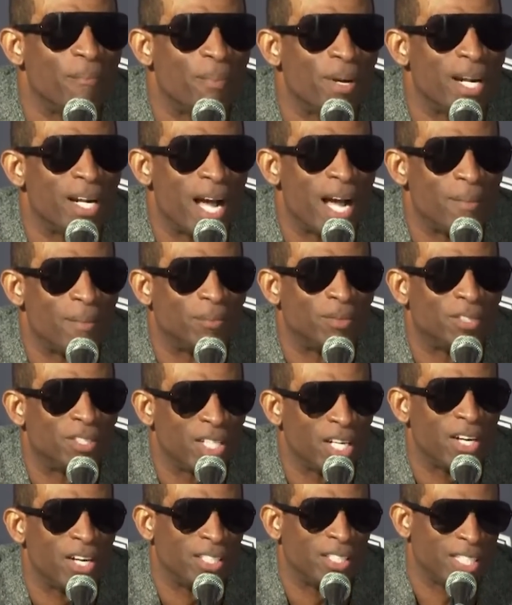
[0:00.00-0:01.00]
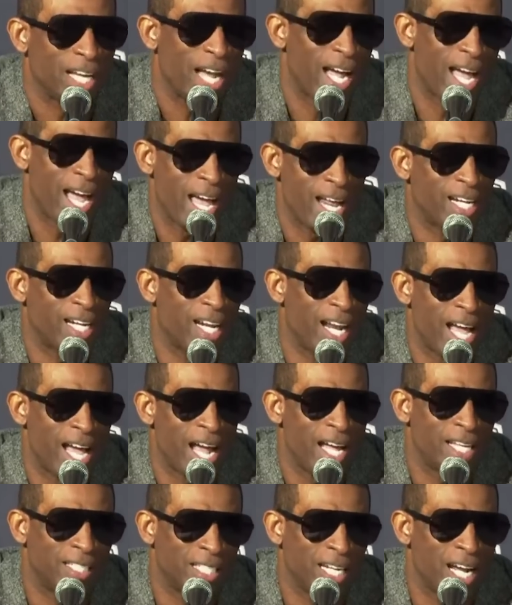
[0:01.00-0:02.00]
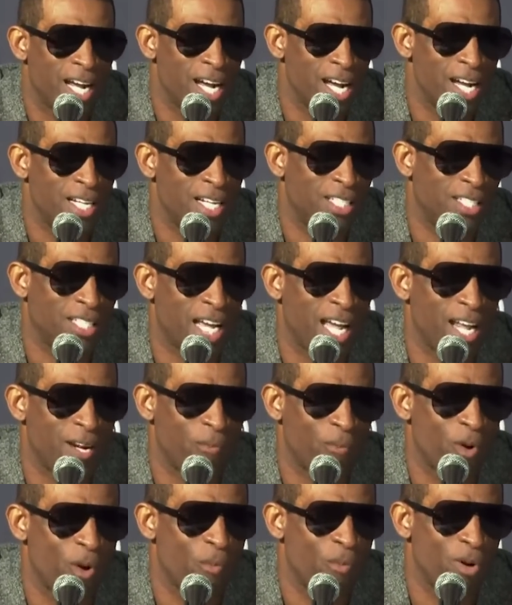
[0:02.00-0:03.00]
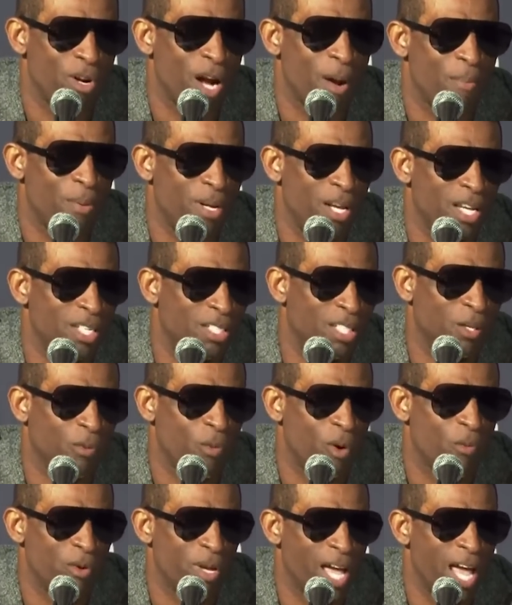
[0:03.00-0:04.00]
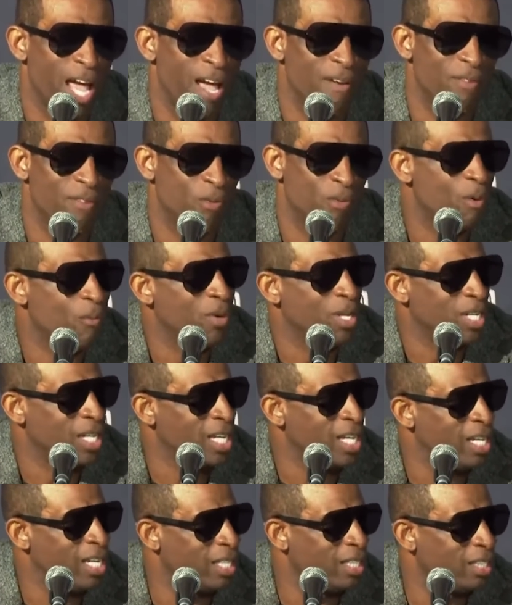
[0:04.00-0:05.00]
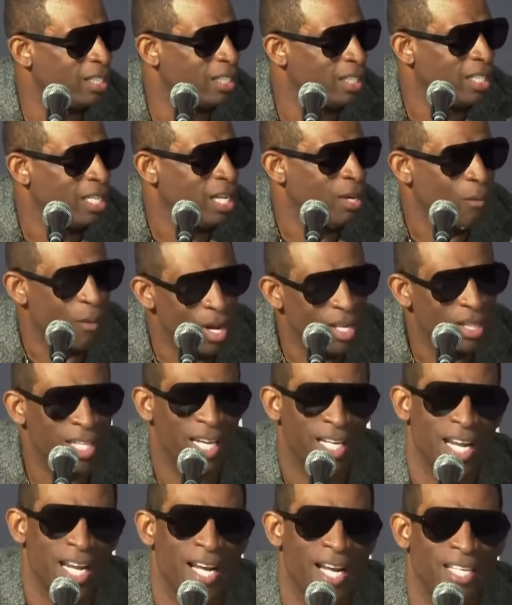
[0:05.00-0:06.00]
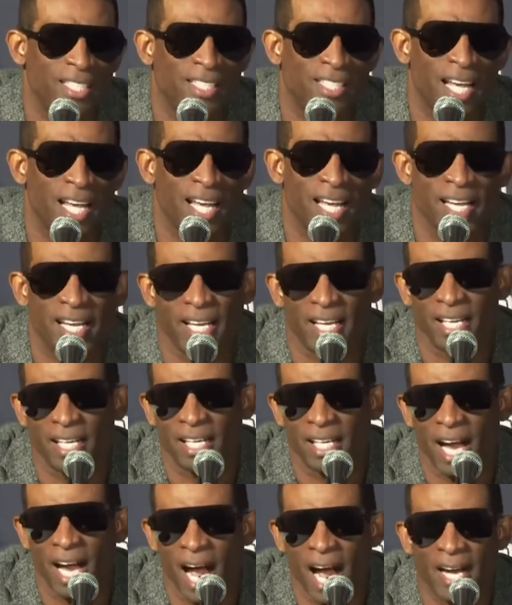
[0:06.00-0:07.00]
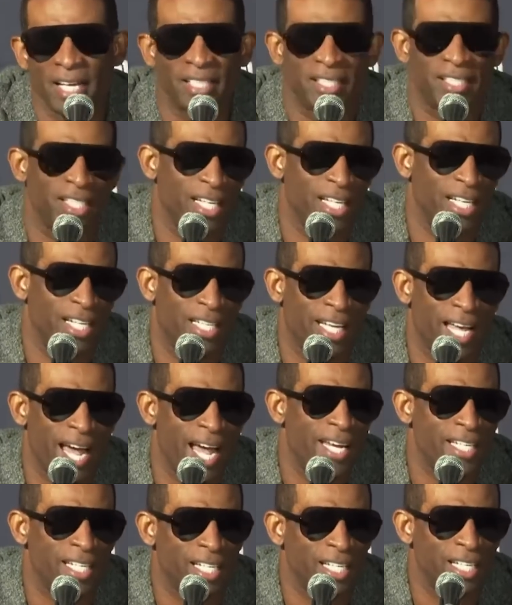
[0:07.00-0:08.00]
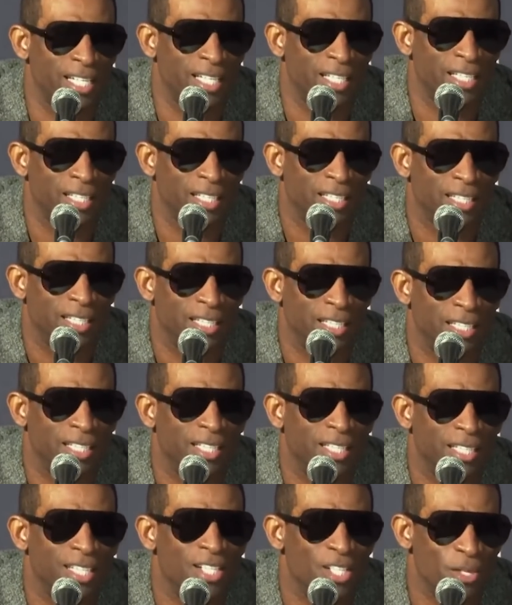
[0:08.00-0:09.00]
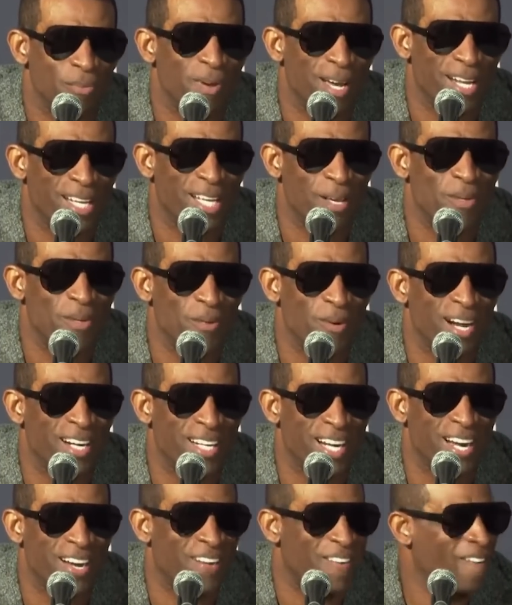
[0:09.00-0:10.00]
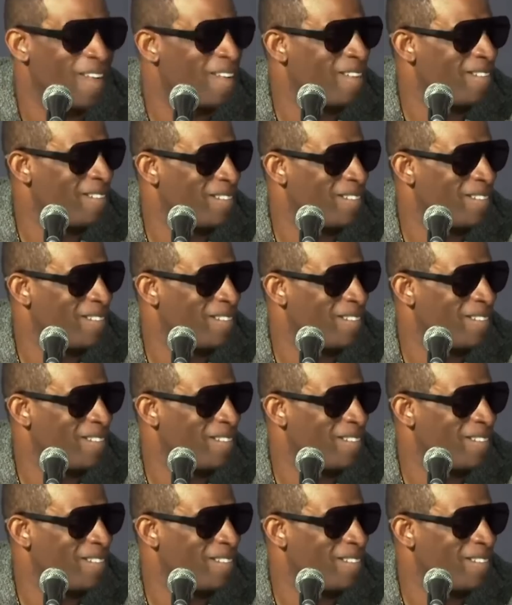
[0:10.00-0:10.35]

But I'm serious. I analyze and I understand what we're up against and what we have and what we need. One thing that I could say honestly and candidly, you better get me right now.